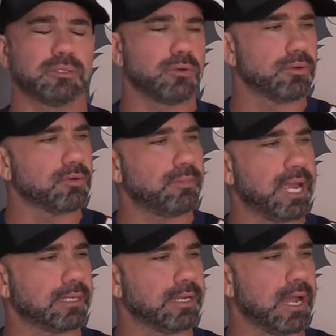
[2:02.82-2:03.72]
the
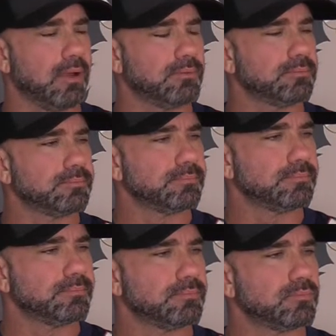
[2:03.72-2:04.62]
quarterback now.
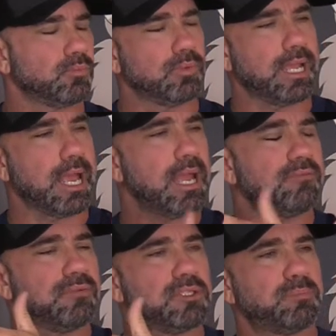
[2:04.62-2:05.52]
We
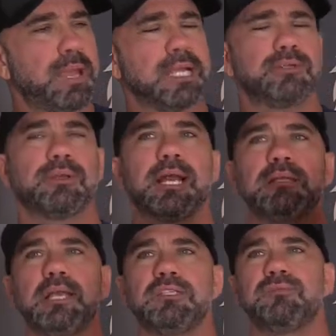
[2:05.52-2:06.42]
had Fitzpatrick. I
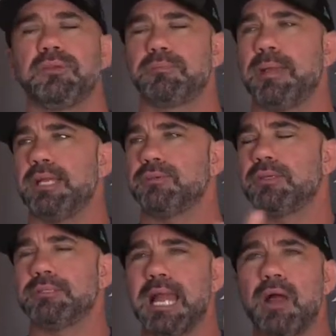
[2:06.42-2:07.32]
liked
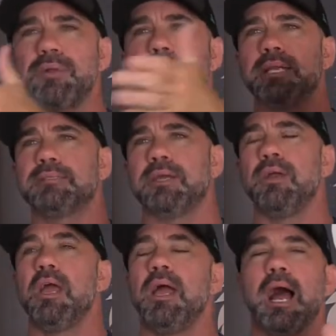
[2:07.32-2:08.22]
Fitzpatrick. Now he gets
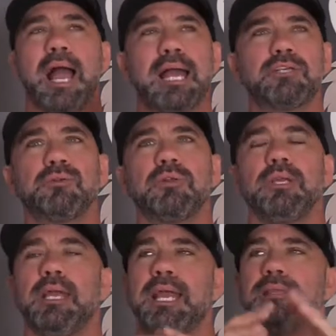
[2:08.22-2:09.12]
out. That
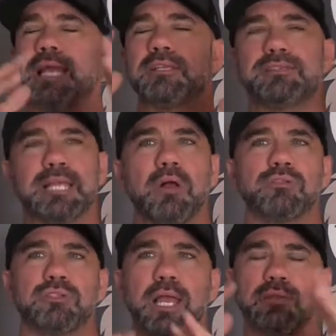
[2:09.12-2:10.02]

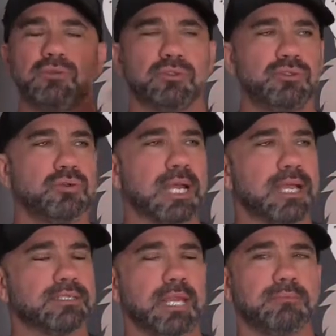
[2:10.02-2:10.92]
sounds like the two
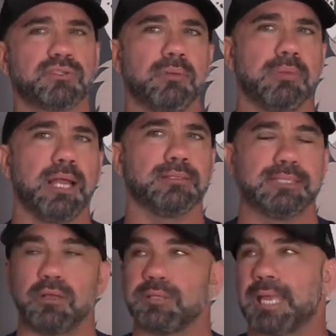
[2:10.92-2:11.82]
guys' names combined
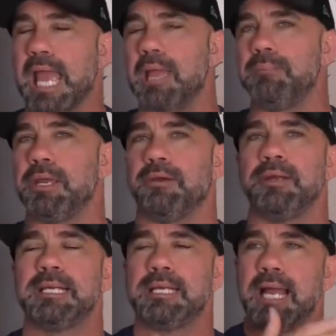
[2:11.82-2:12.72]
sounds like a
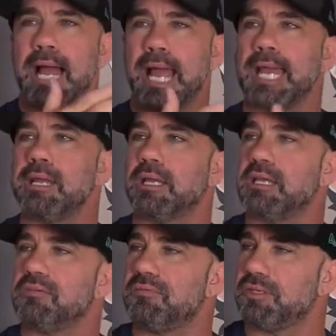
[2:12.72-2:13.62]
beer.
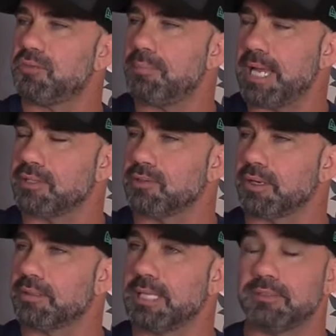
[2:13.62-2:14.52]
Heineken
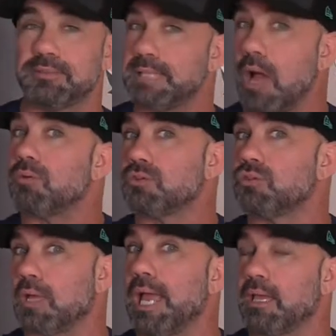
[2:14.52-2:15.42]
Fitzpatrick. That
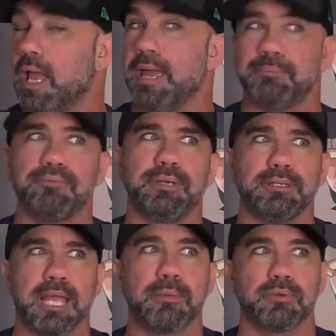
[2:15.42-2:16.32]
sounds like a pretty
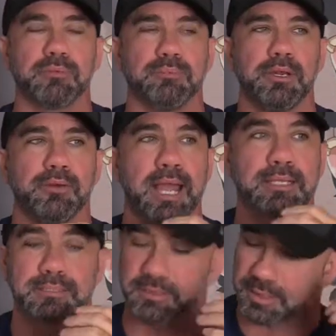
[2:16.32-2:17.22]
damn good beer,
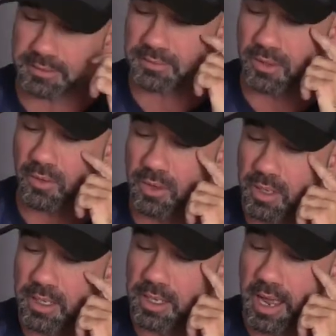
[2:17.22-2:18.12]
actually. So
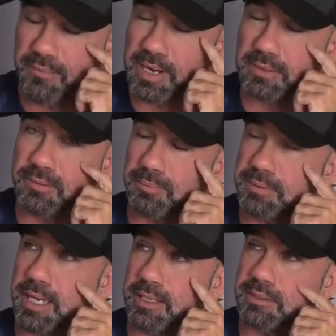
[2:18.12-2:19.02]
I've got the
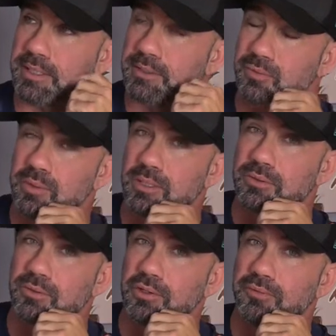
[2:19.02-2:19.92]
Potato Skins winning
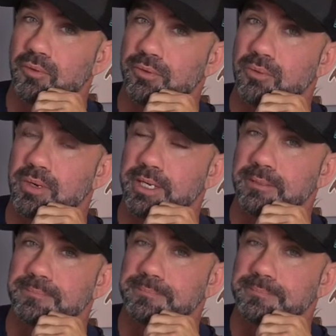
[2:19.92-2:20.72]
34-20.